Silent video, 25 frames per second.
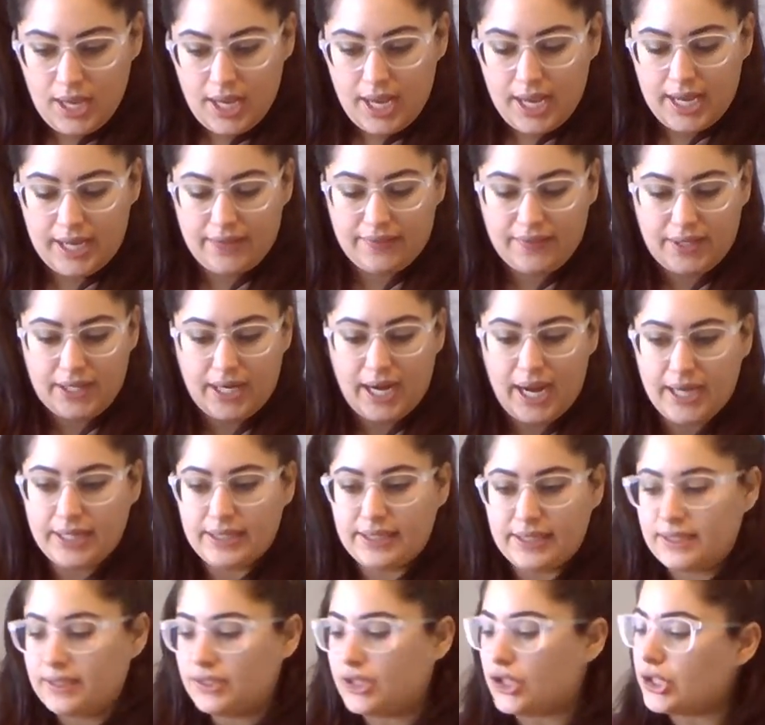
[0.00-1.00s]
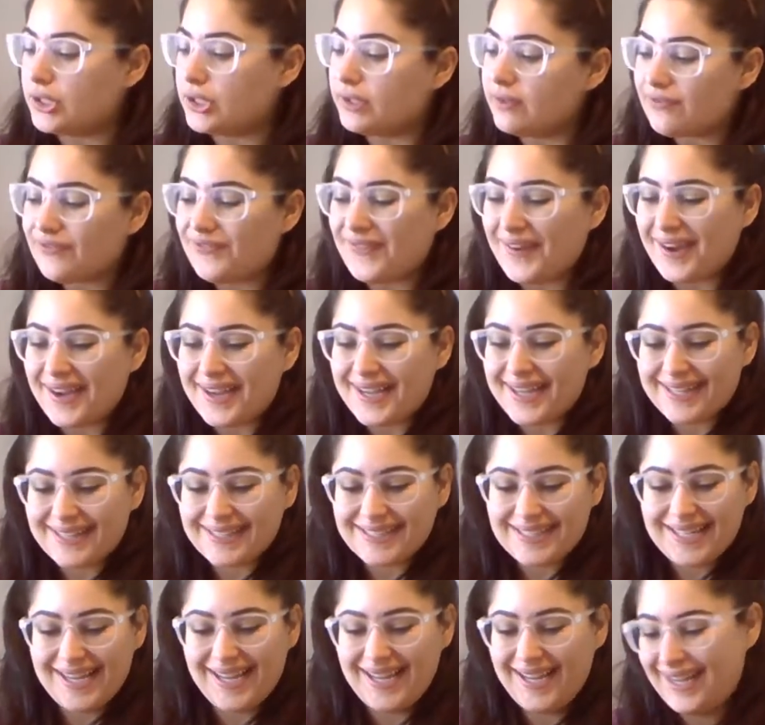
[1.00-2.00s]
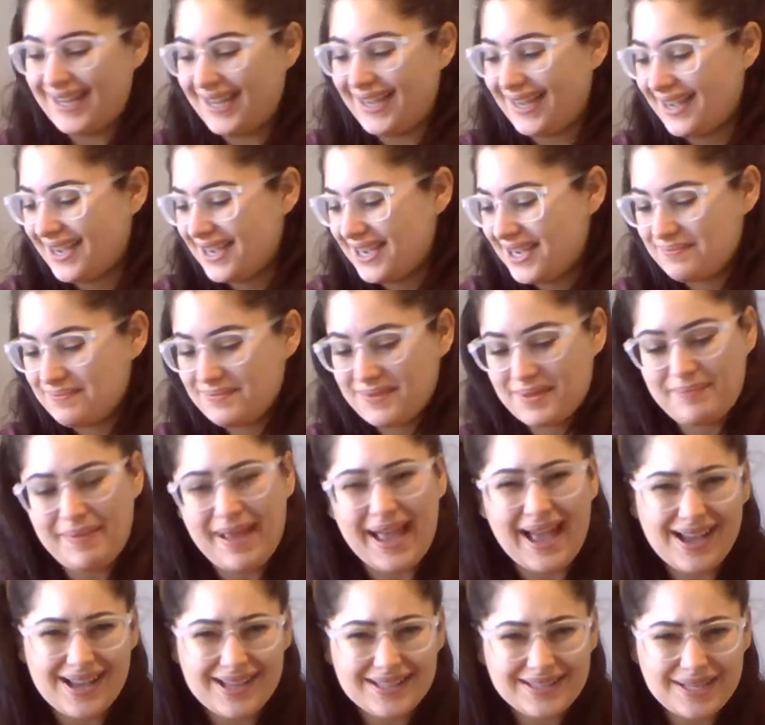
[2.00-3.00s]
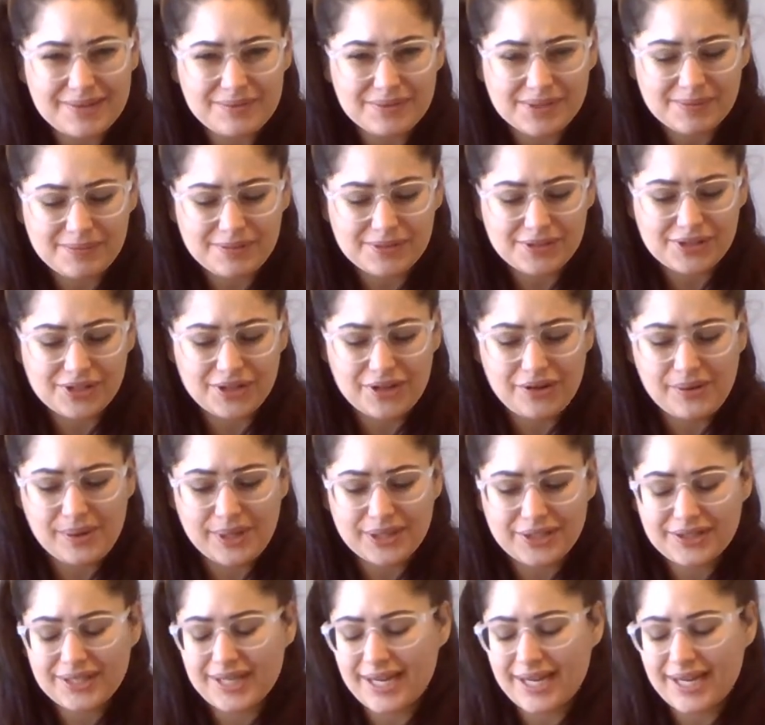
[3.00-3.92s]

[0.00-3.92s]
And then I couldn't find the pad that was supposed to go under.